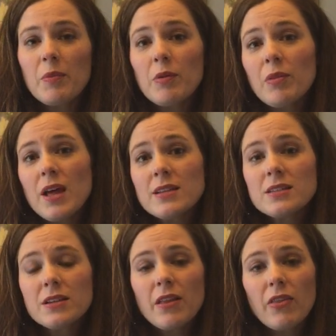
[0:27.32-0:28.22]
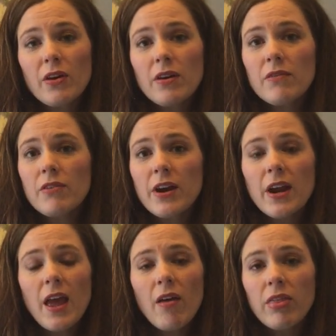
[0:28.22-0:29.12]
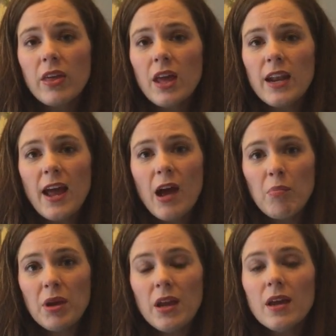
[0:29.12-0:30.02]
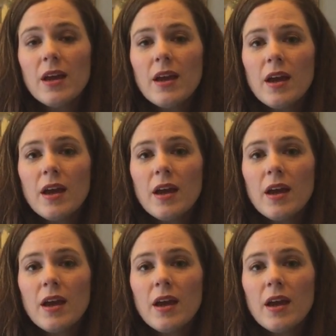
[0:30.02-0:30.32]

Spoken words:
We're blessed that they're very healthy and happy,